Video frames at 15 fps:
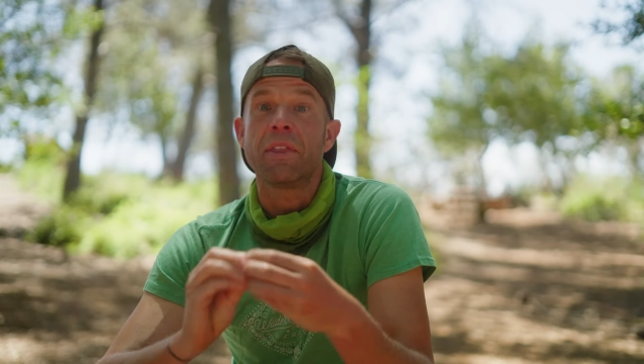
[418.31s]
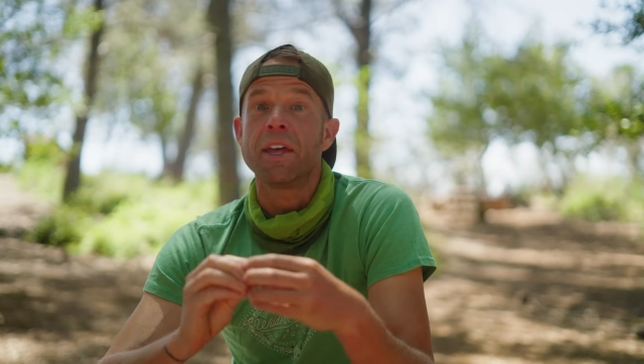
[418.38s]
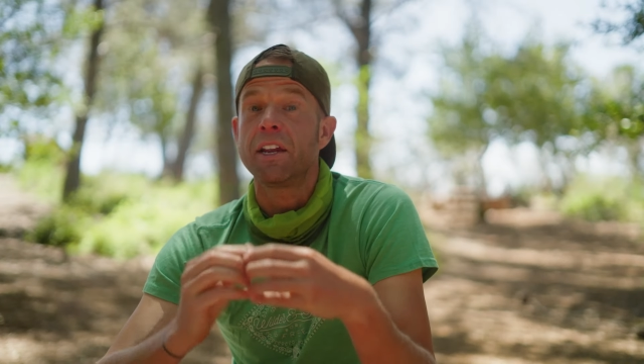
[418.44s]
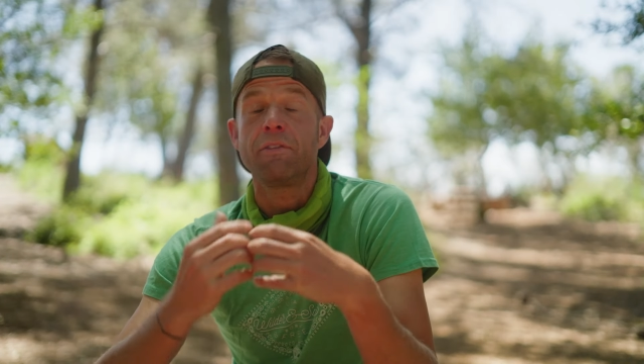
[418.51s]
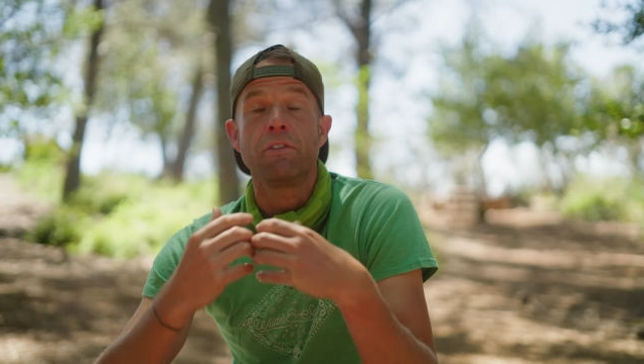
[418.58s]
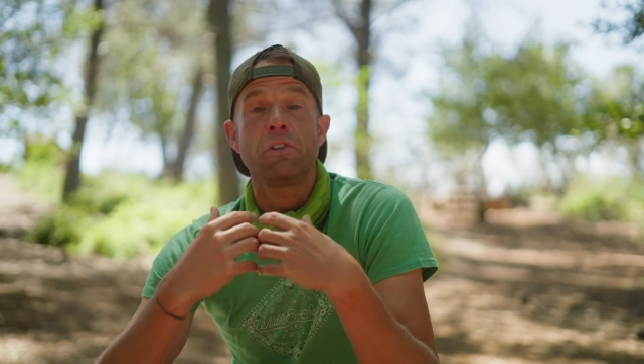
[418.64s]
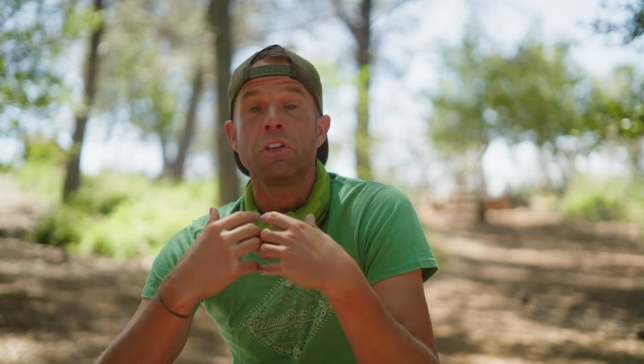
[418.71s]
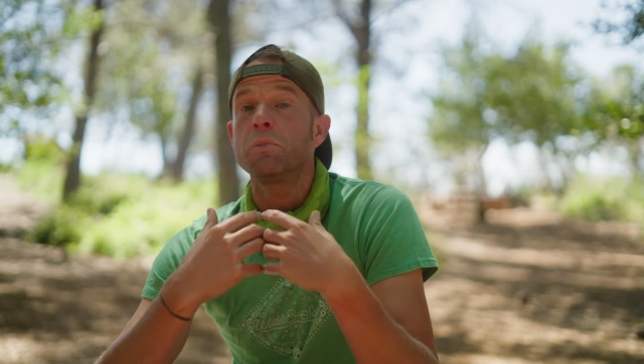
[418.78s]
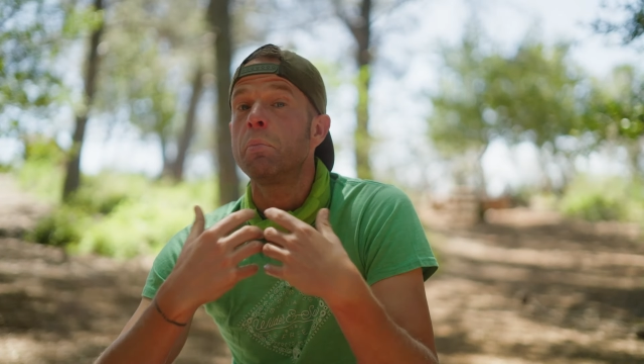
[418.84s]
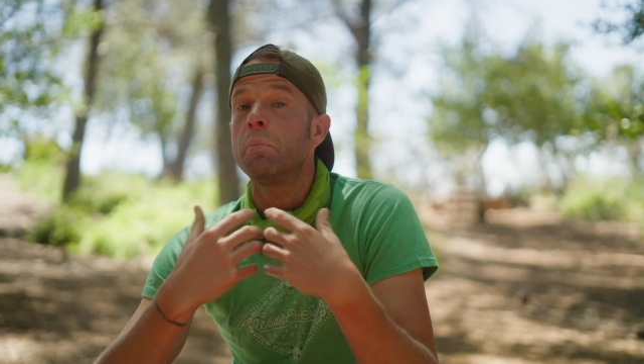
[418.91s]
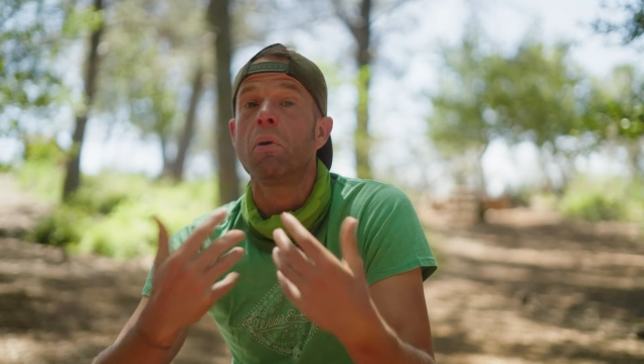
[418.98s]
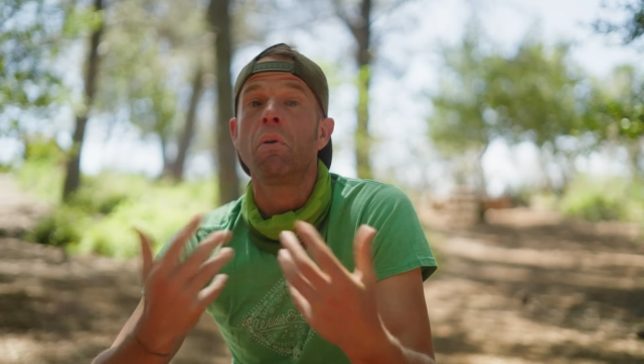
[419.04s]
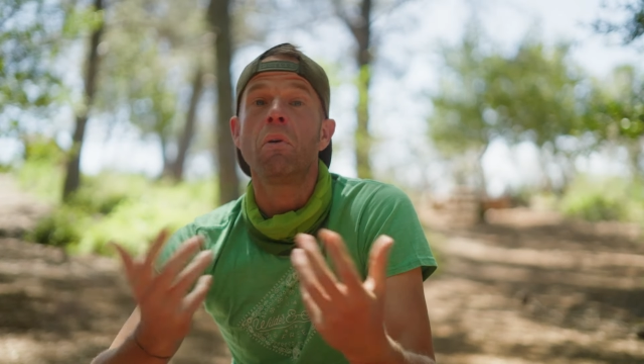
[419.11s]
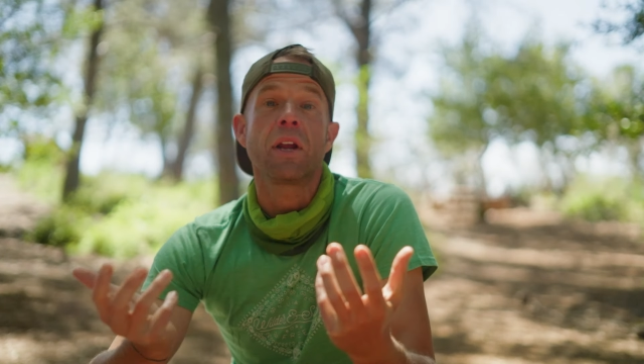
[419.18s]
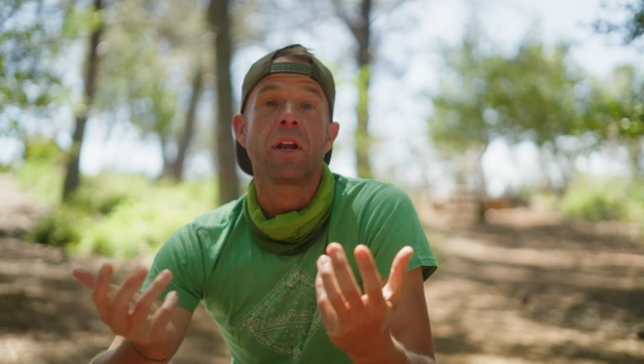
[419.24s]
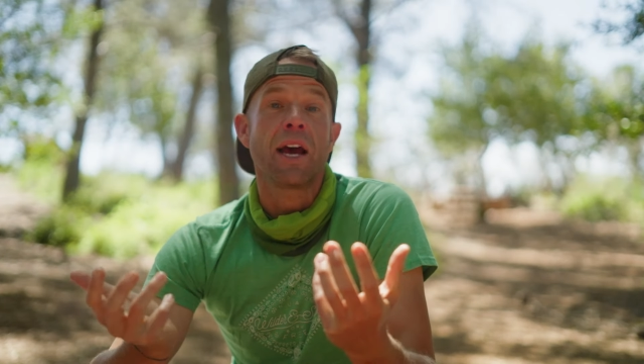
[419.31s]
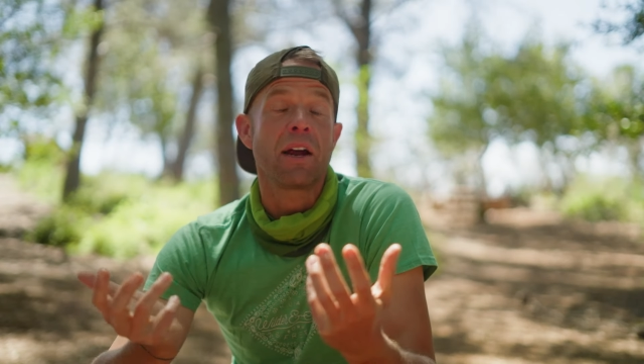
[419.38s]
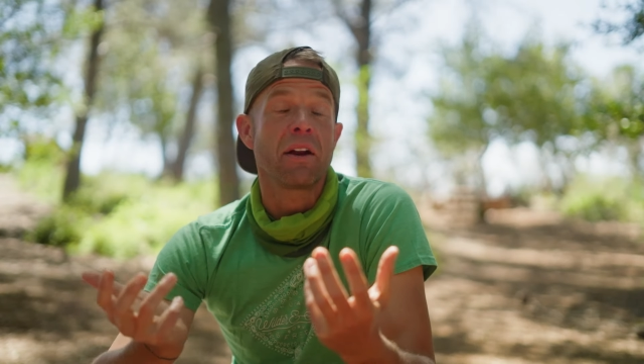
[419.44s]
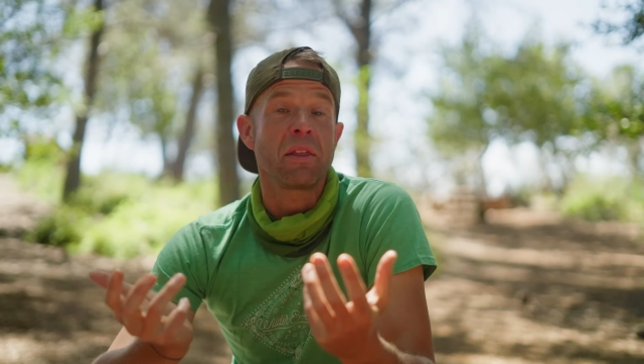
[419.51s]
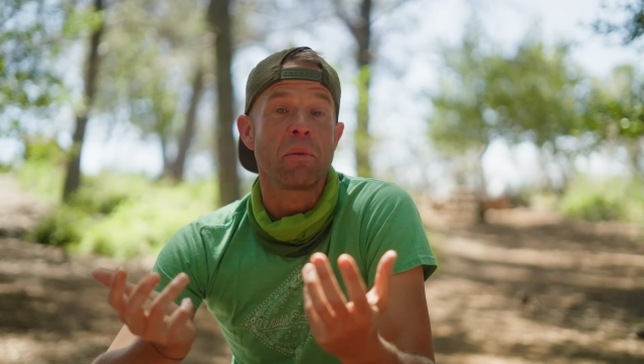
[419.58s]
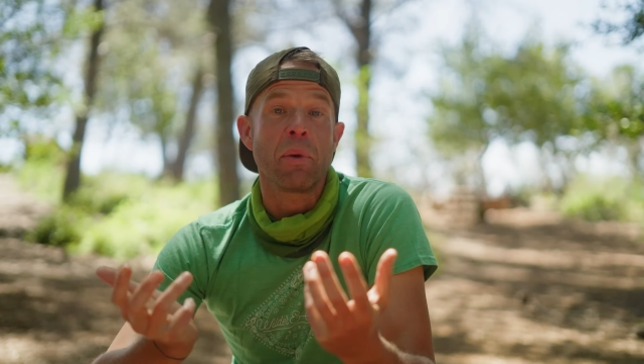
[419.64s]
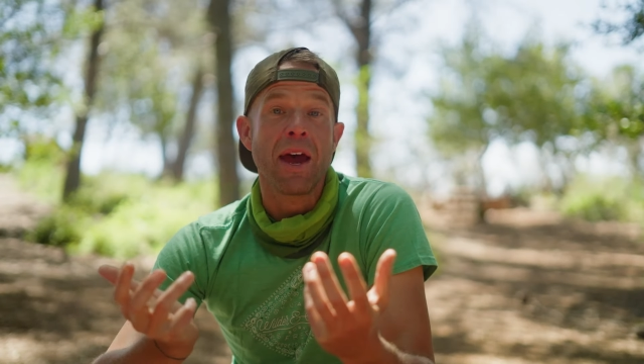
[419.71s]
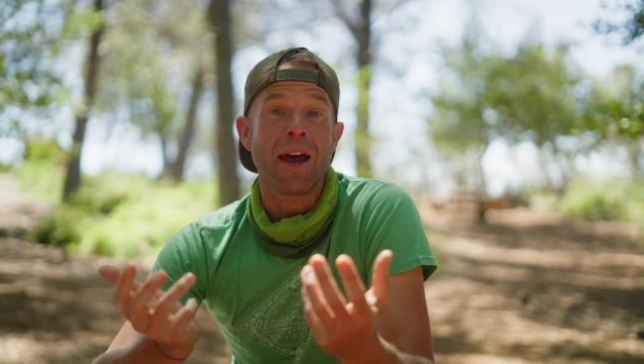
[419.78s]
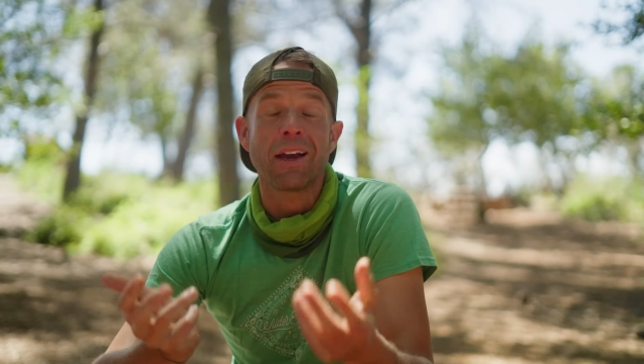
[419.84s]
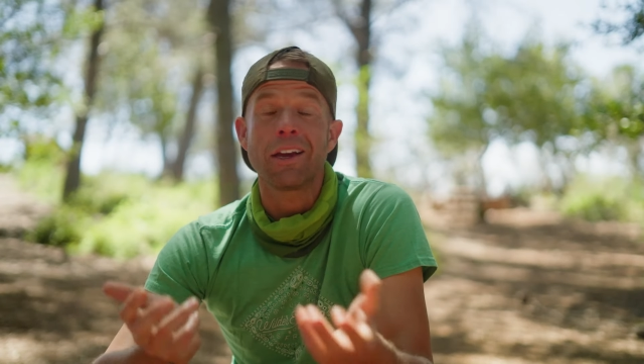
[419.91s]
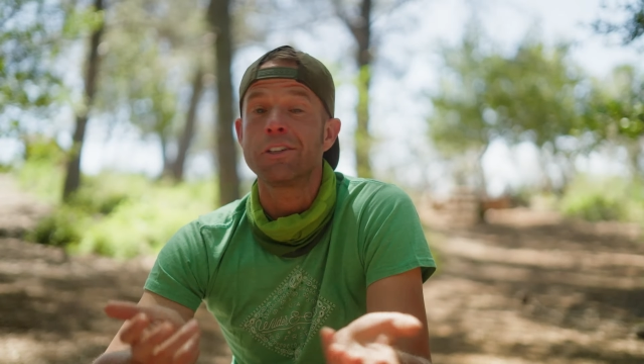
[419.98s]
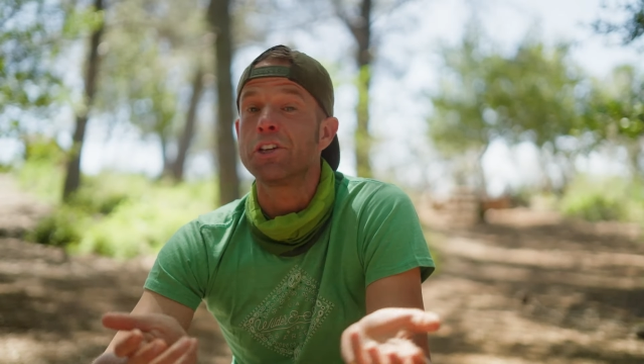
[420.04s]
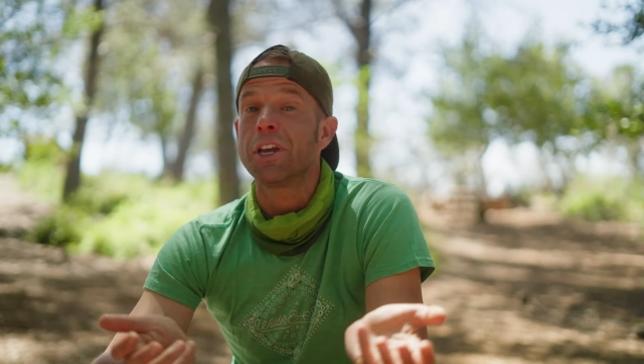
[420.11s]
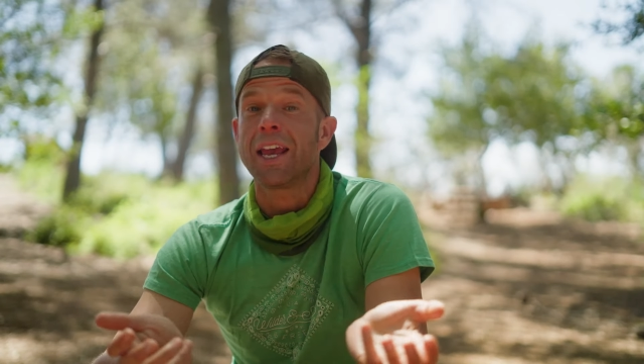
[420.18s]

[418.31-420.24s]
that if you just pull it out of the package